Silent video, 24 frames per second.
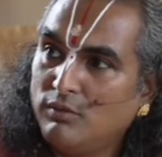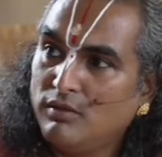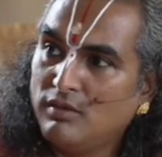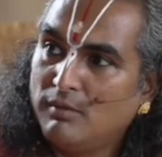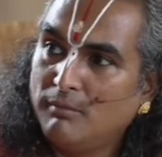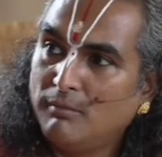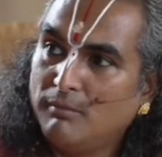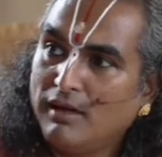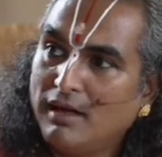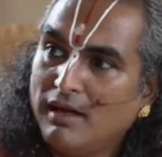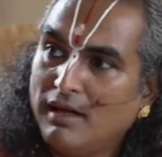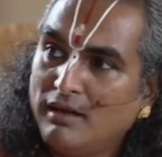the
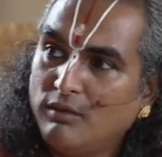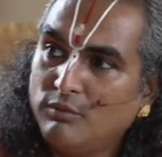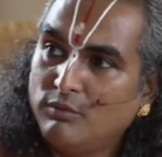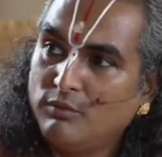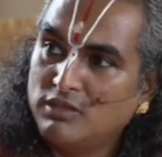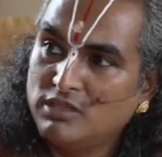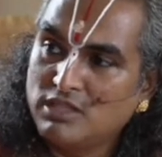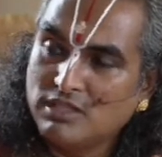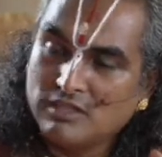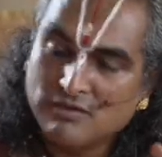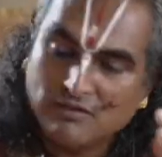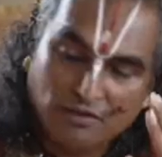mind, which
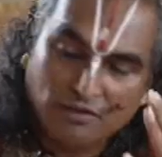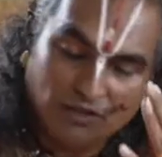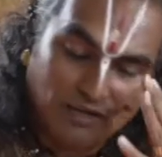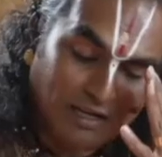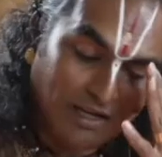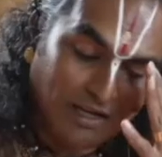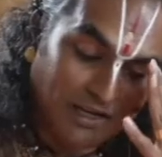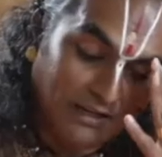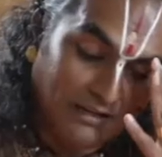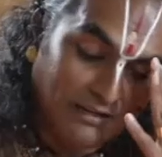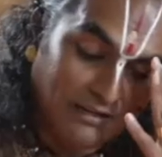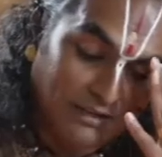is very
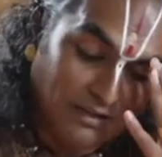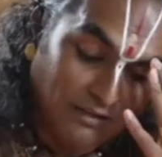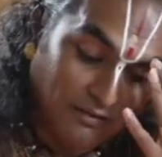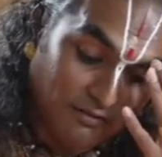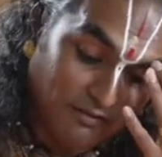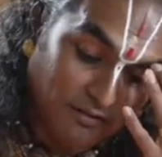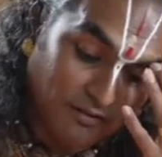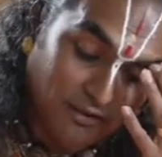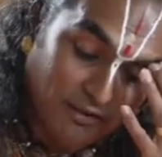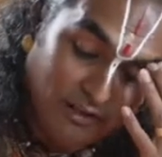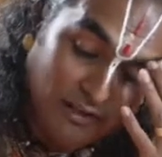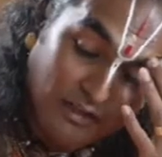active,
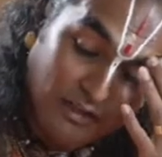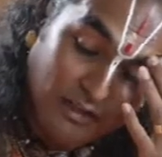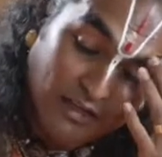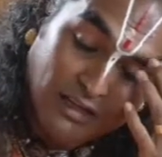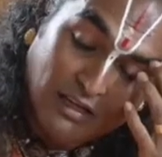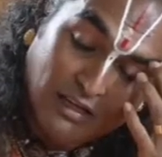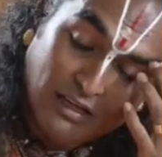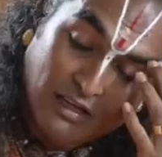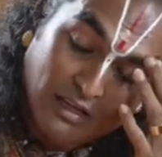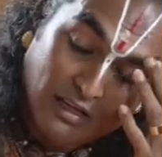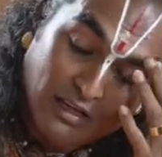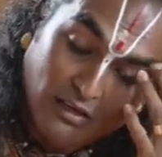
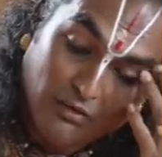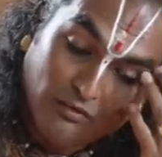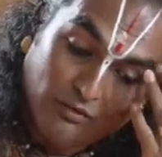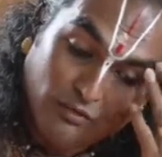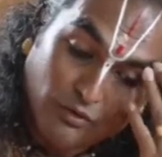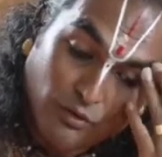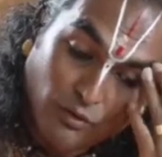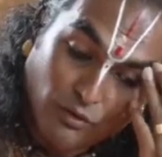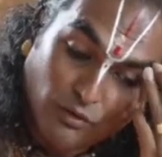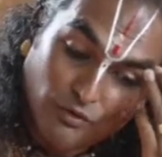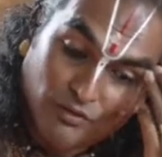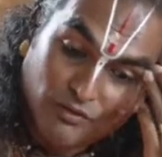of
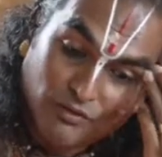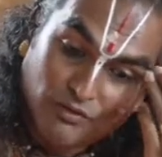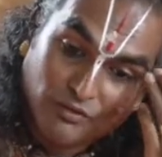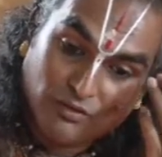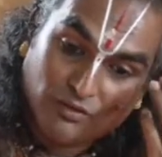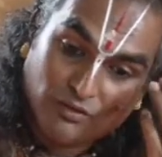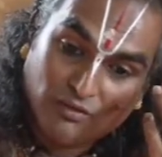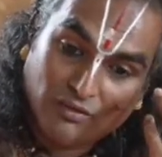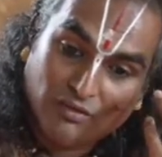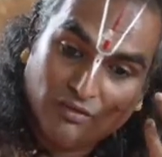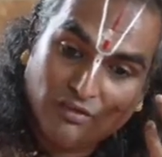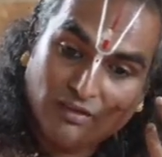course,
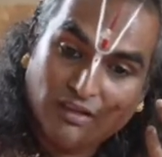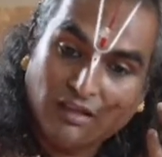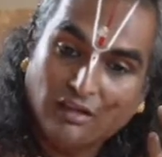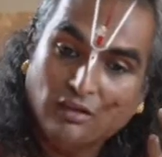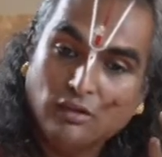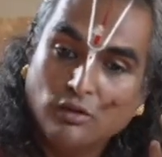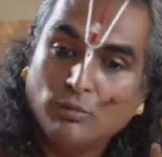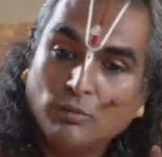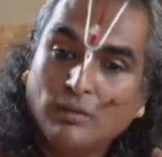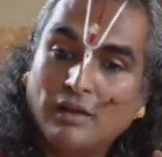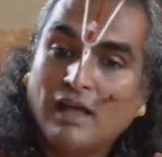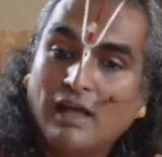then you
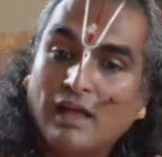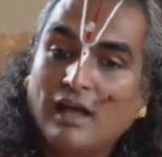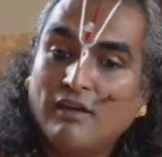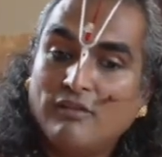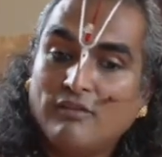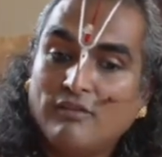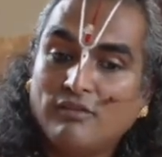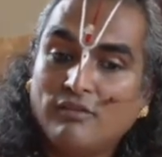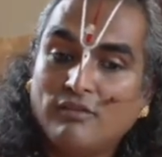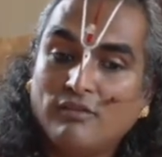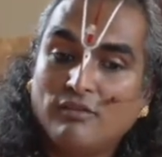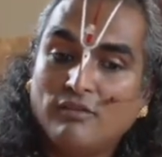will have
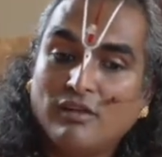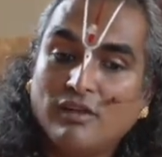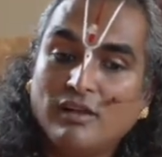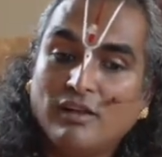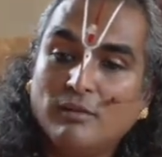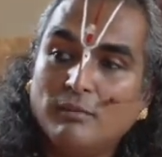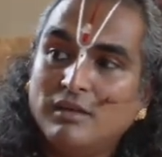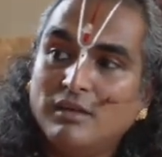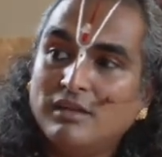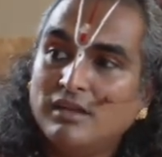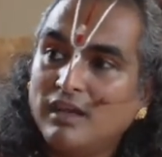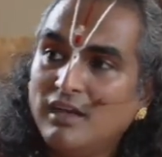
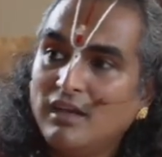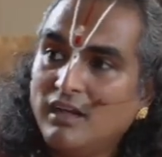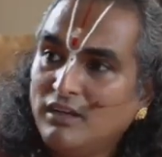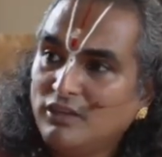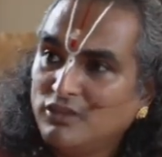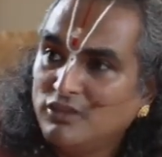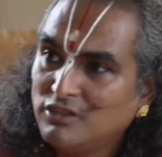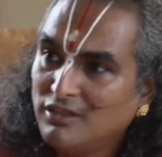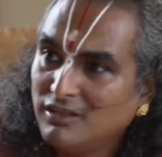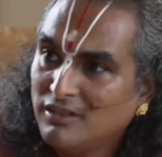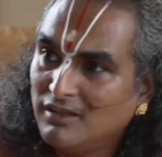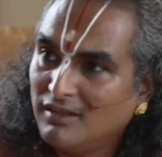
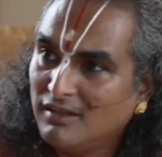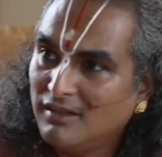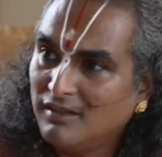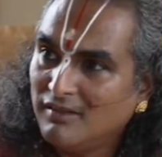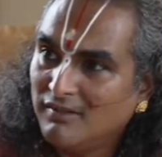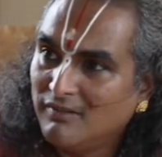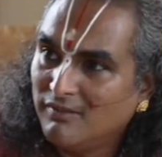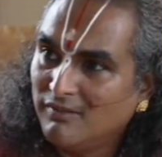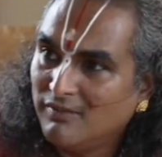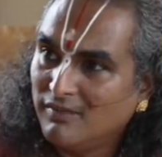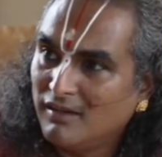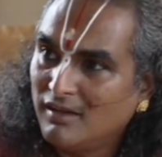limitation.
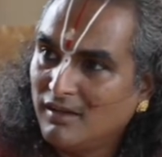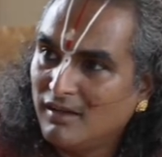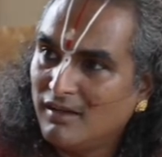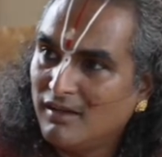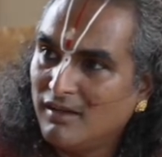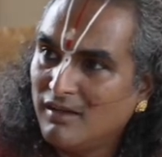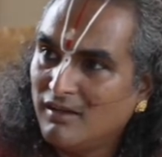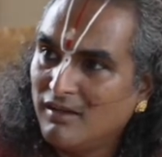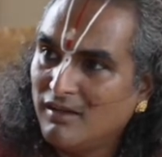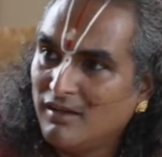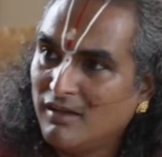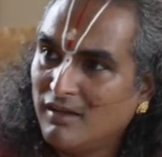You
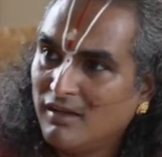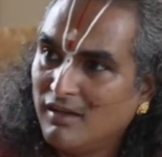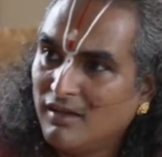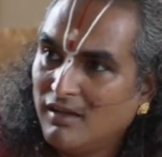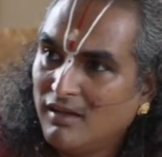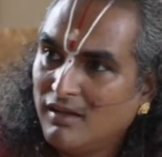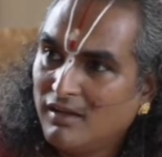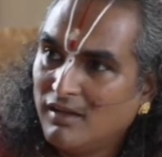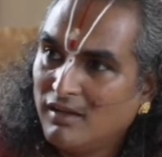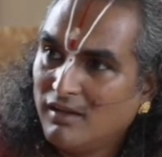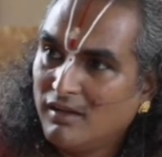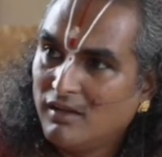
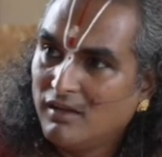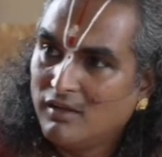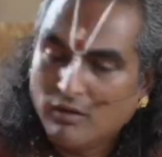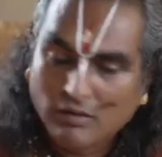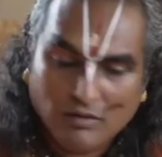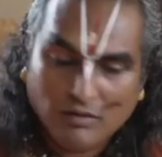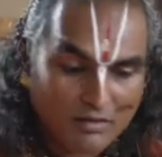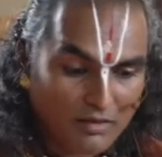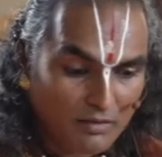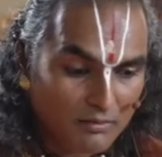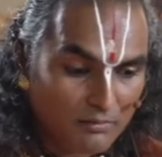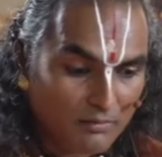know, he
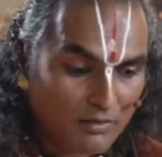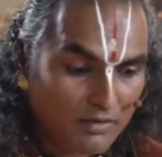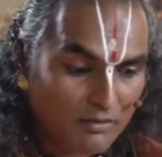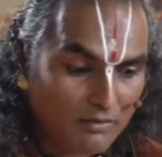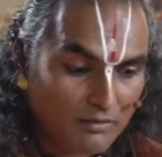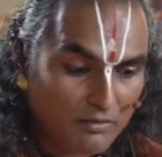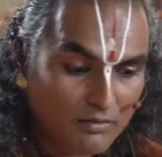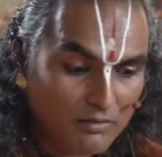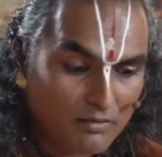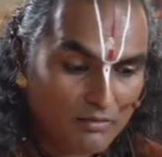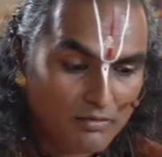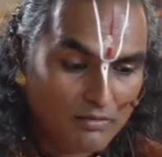said,
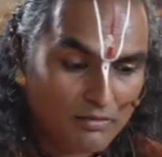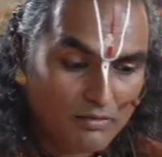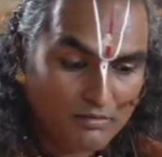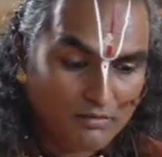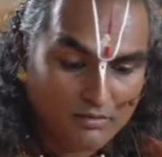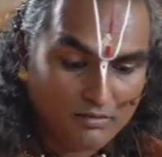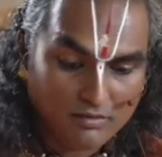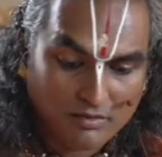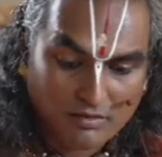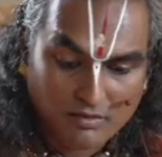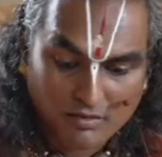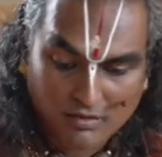
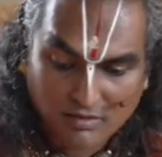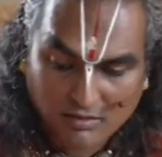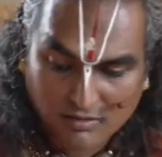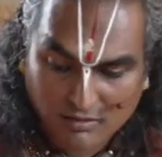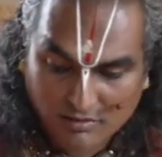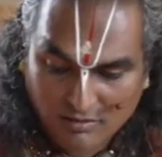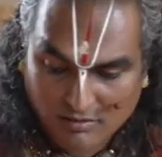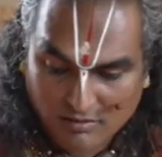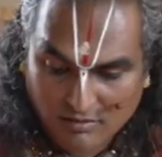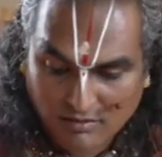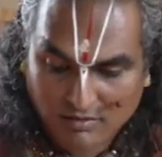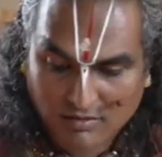
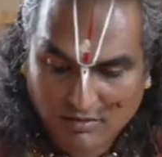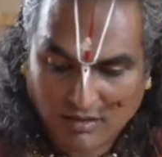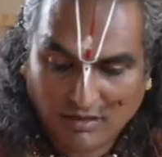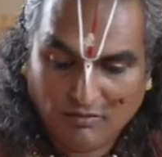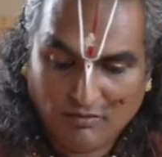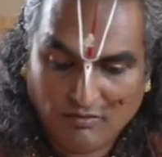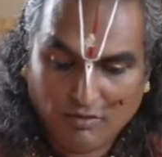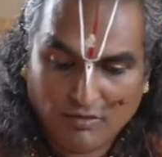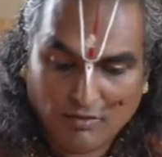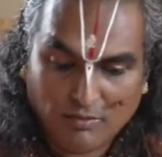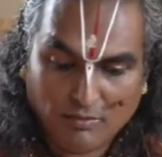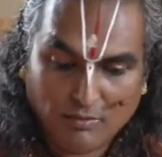that
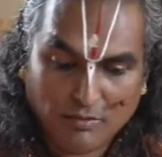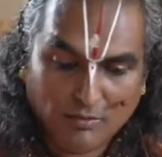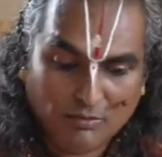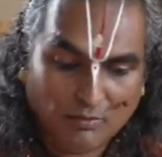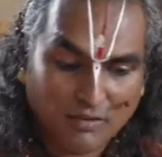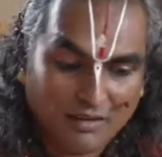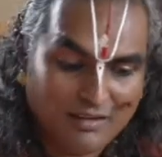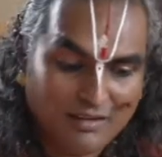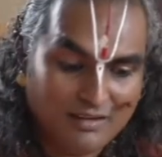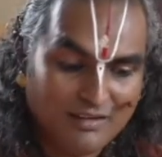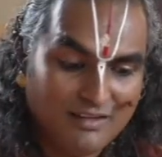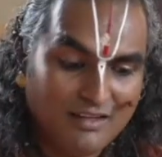verse,
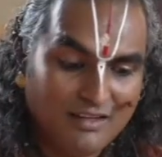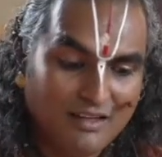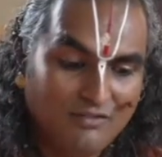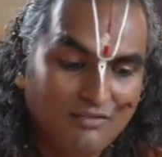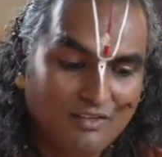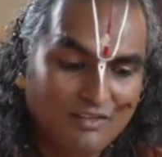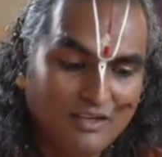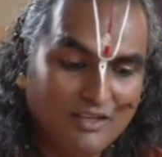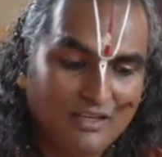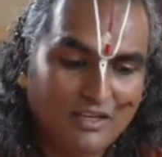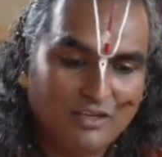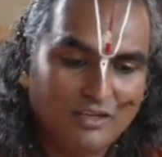Bhagavan gave
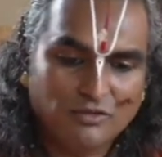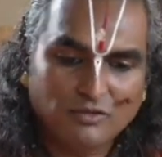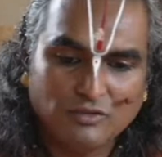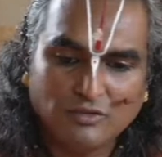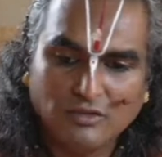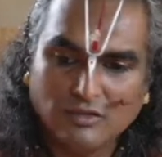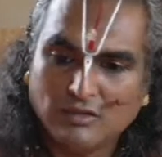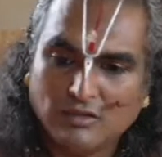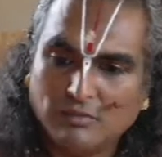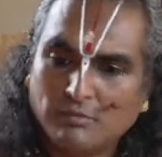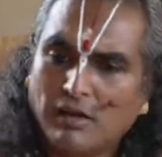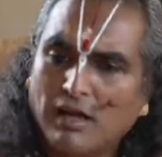that
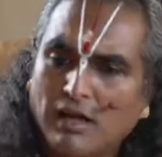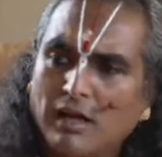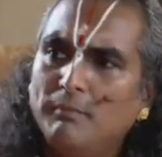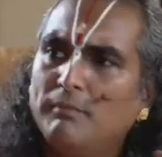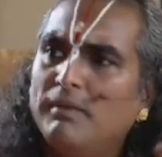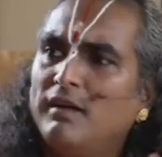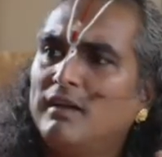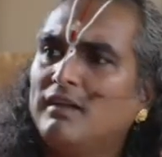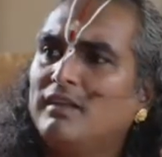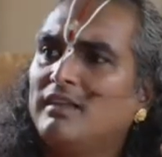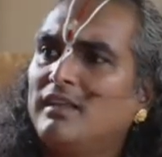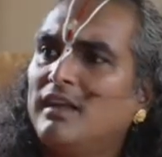assurance, my
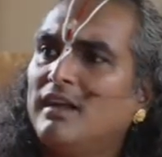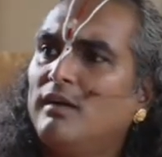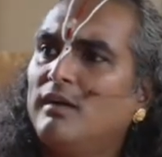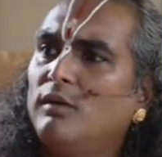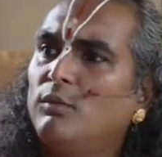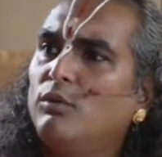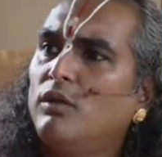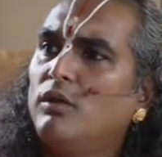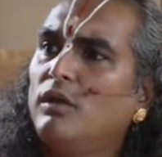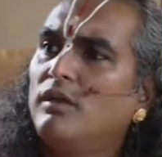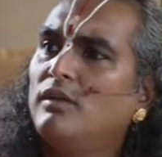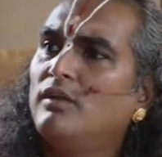bhakta
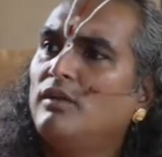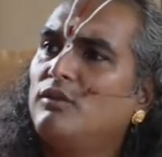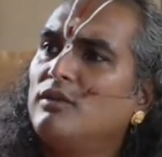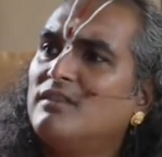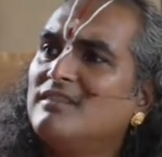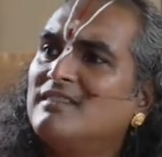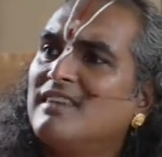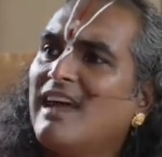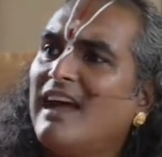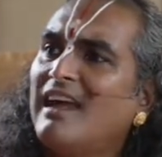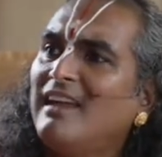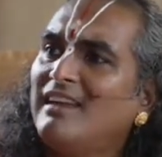will
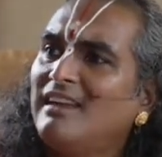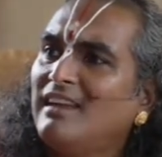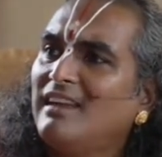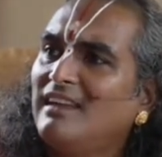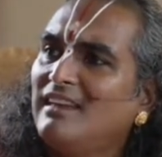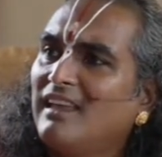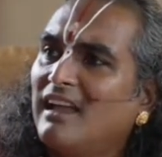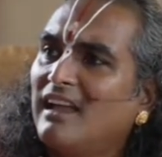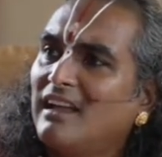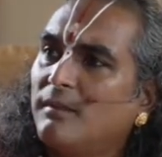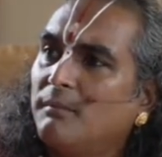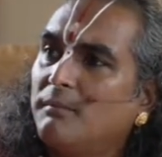reside in
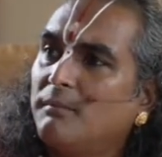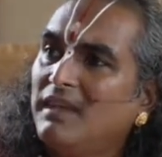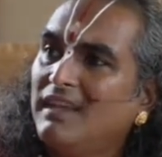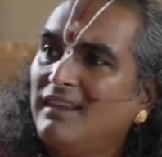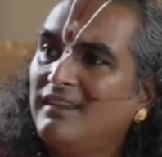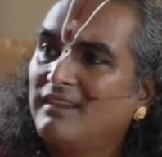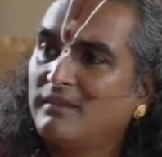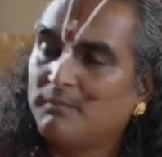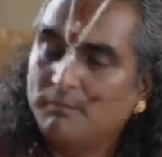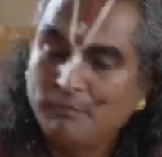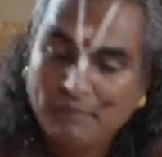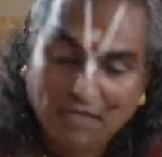that
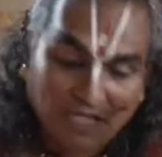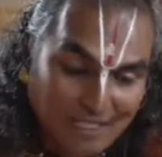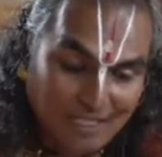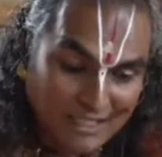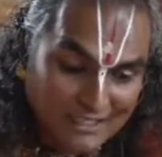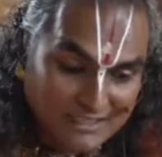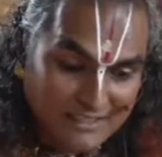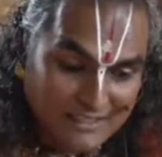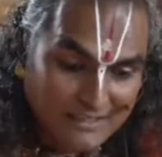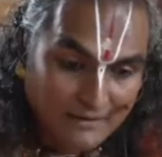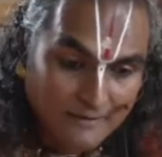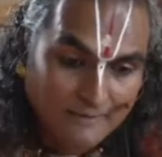peace.
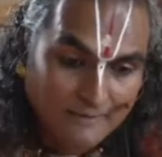Peace